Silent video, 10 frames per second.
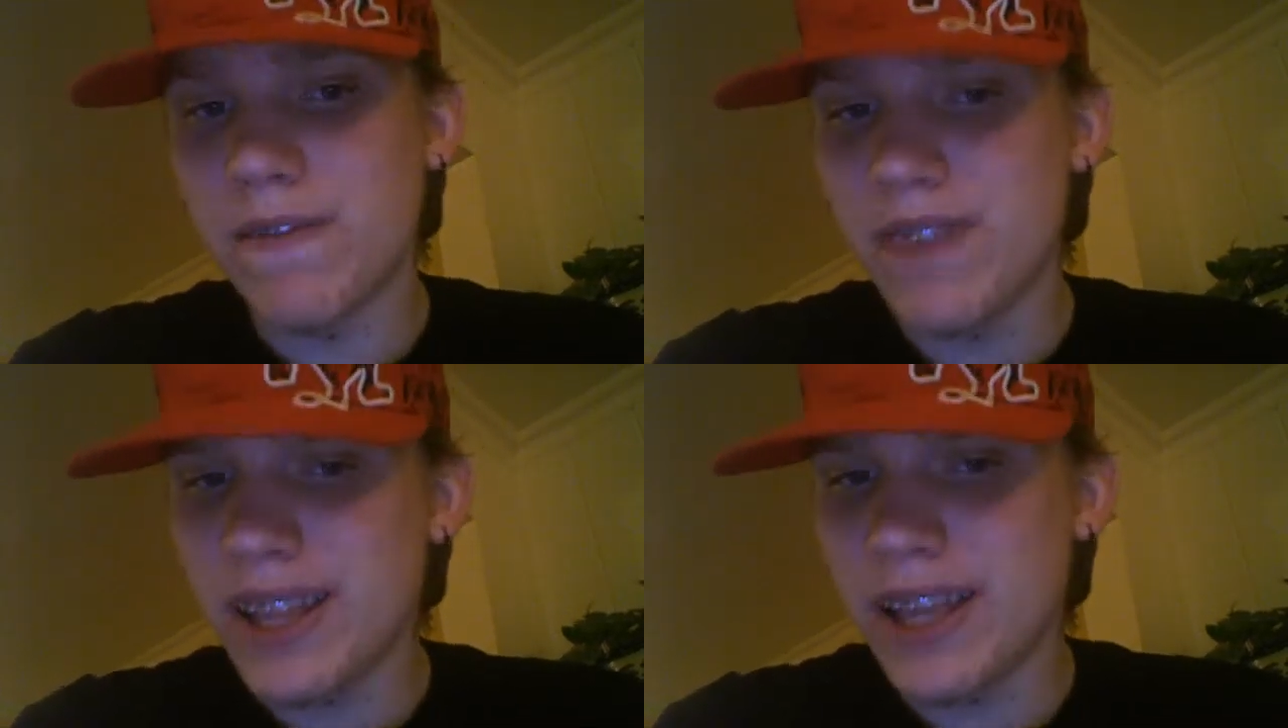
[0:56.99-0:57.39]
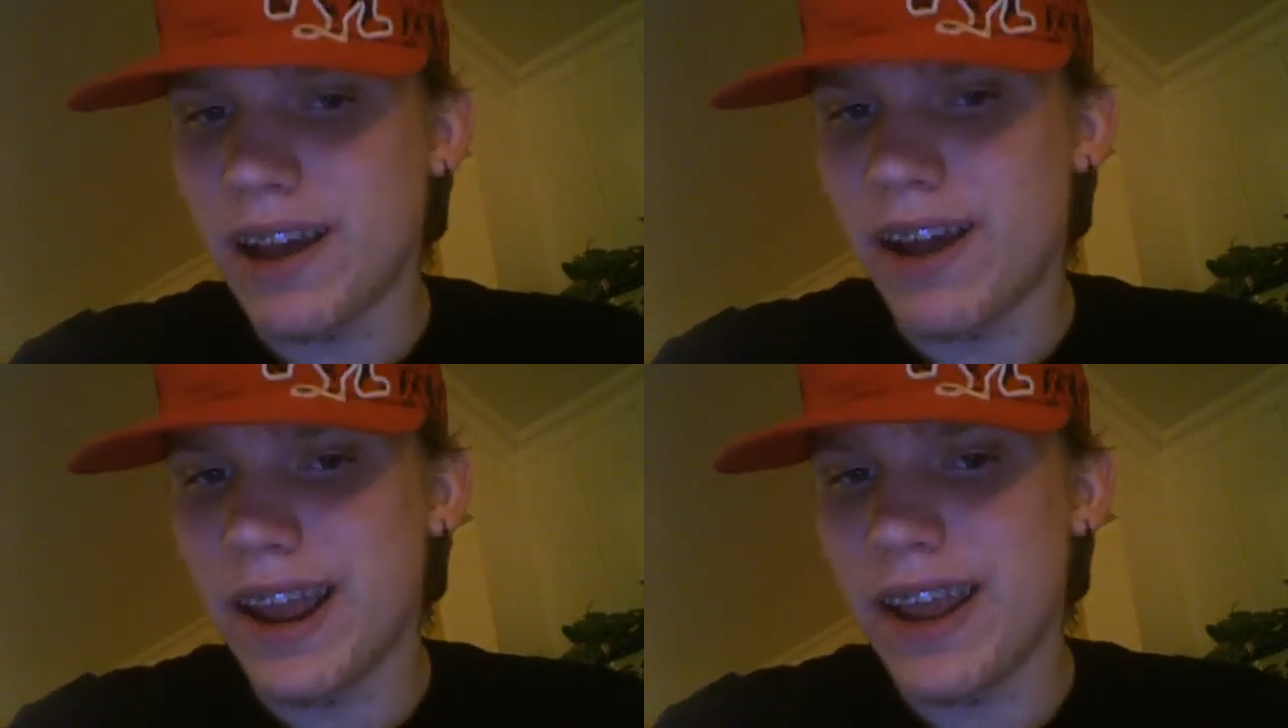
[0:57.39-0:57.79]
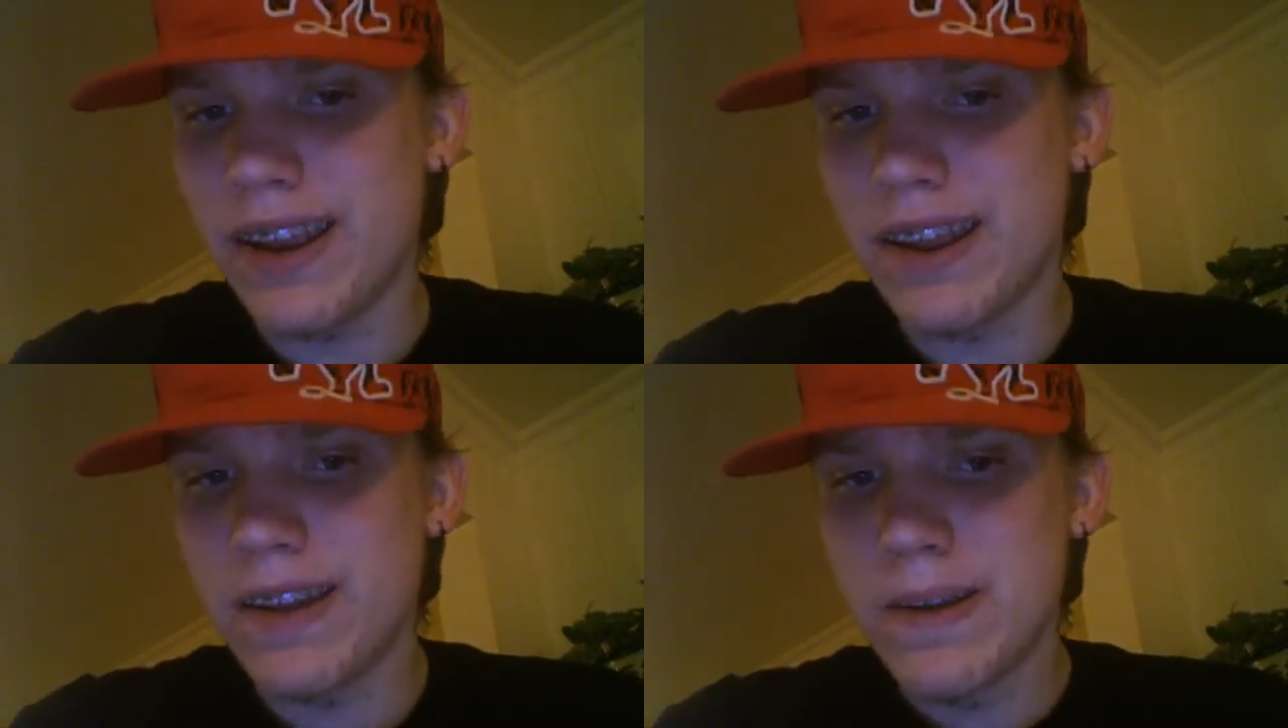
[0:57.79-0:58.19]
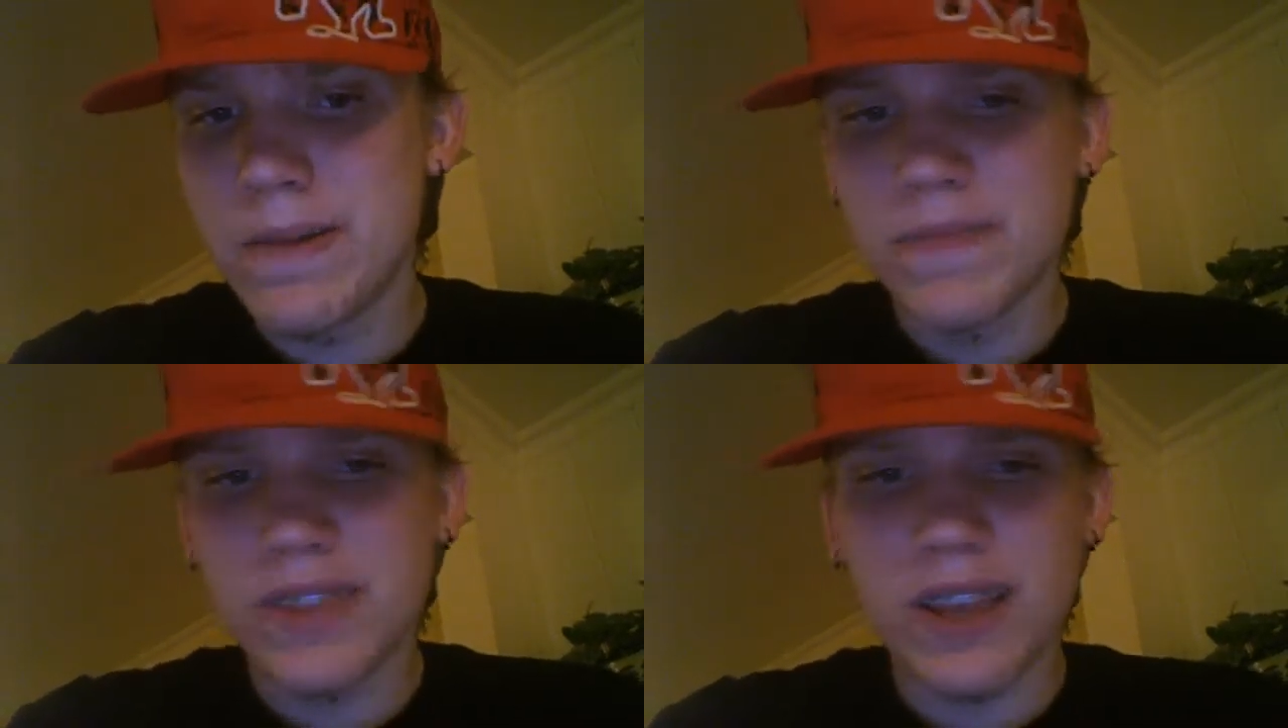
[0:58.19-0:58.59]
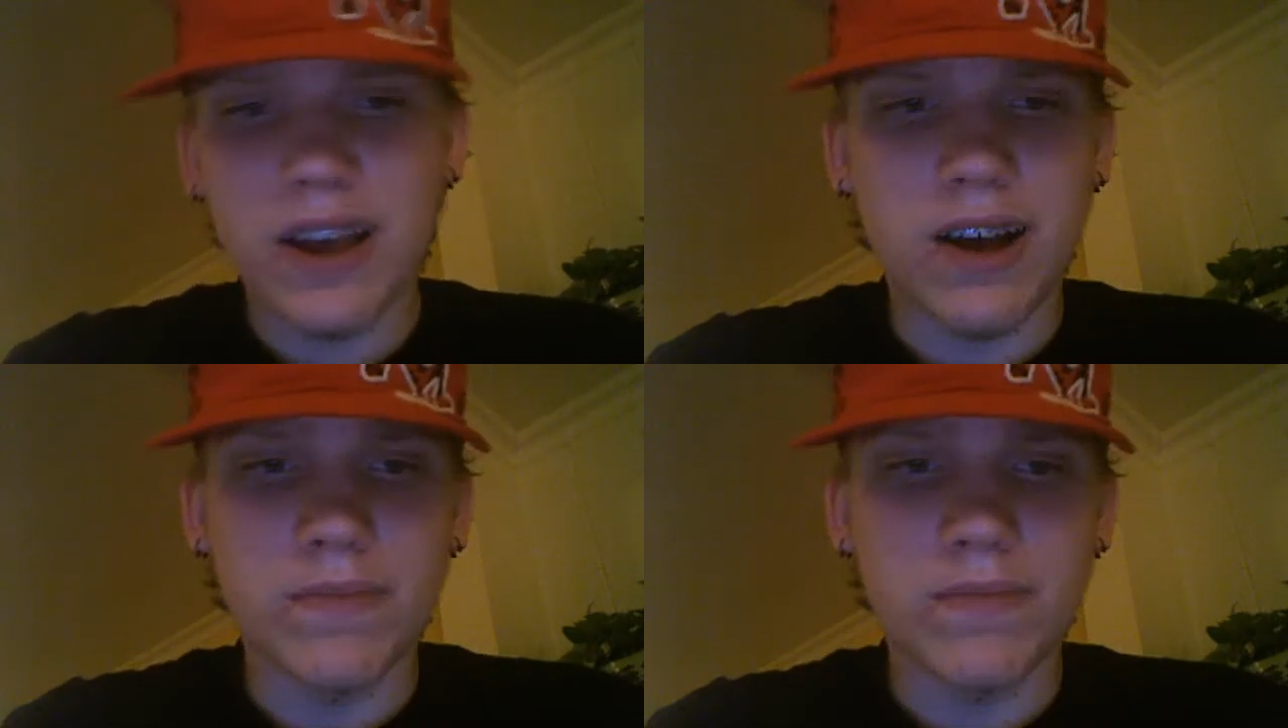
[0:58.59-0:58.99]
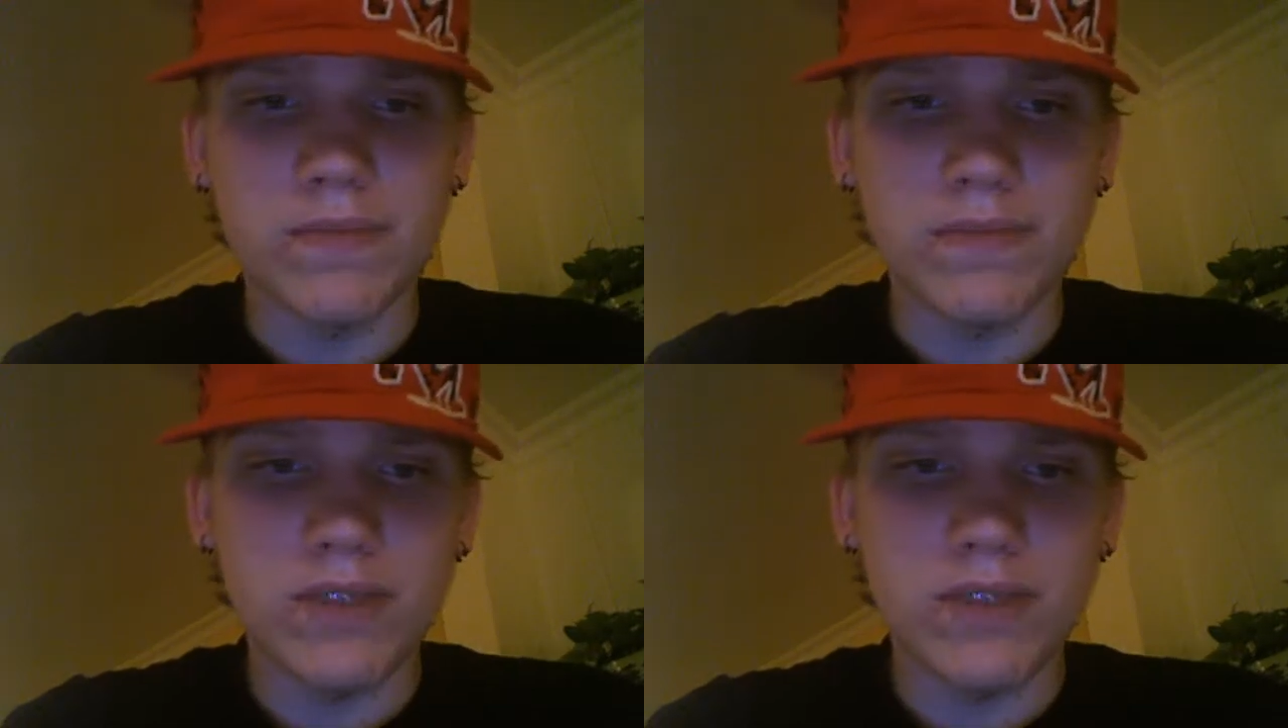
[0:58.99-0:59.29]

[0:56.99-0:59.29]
feeling on it.